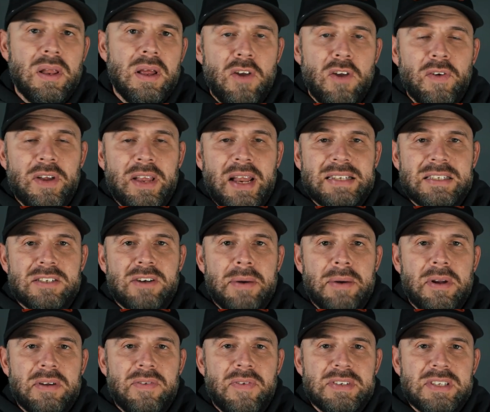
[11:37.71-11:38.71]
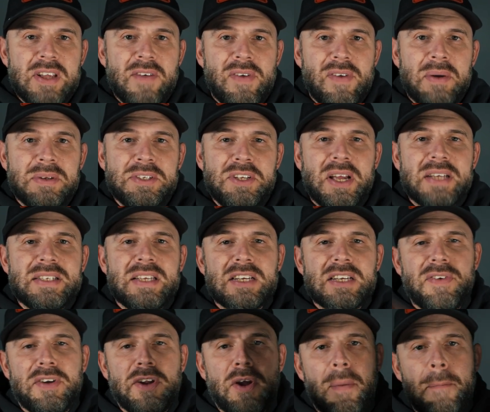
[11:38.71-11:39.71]
Don't forget to like, subscribe, to all my stuff, and I will see you guys in the
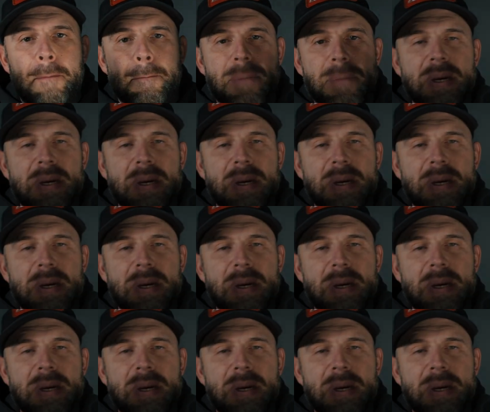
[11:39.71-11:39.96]
next video.